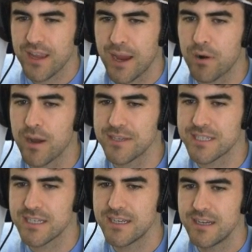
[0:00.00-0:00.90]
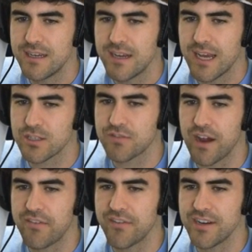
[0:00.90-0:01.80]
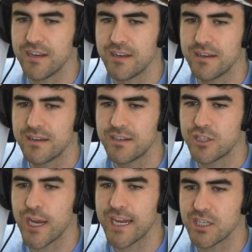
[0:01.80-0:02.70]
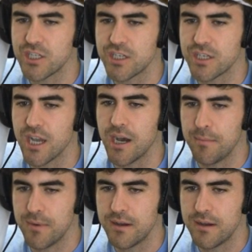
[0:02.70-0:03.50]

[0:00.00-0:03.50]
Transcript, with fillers: I promise, I'll survive every change to come.